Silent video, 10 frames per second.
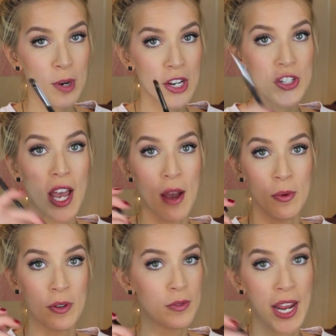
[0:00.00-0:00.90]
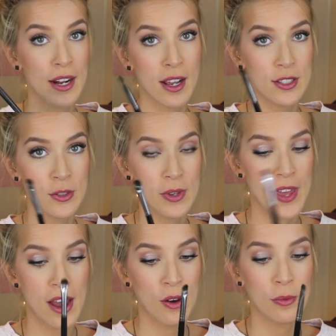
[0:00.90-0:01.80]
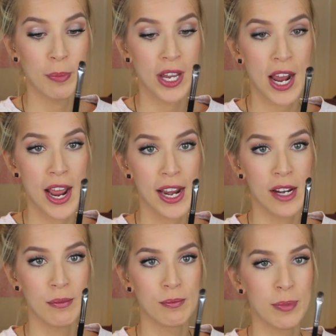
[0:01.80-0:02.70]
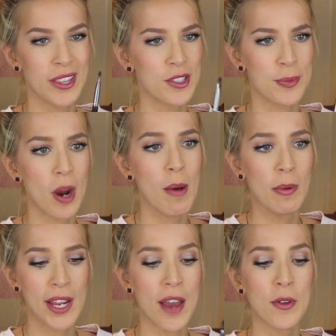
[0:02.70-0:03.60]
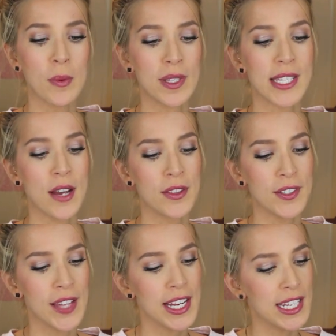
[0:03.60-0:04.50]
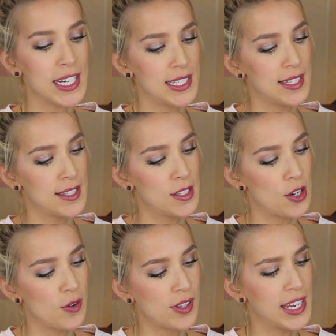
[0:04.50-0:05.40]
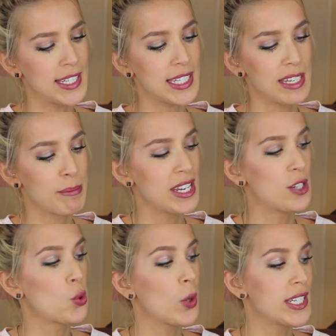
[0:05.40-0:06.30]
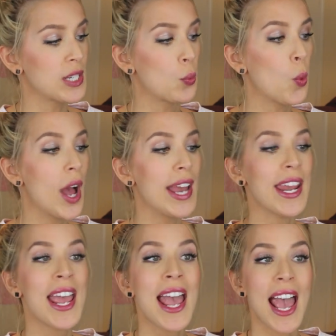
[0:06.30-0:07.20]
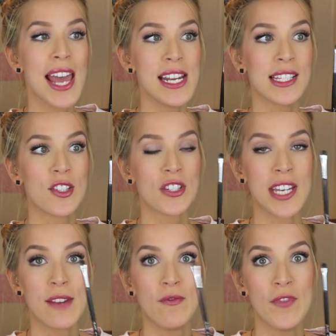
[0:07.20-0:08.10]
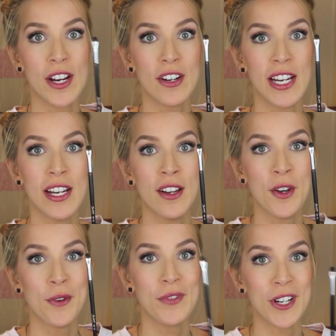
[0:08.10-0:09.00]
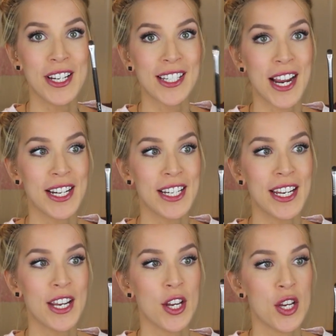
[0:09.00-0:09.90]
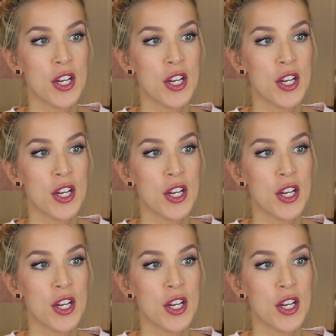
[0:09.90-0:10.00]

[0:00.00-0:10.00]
brush I cannot do without, but there's probably other ones out there like it. It's a Sedona Lace EB21, and it's just a very, very tiny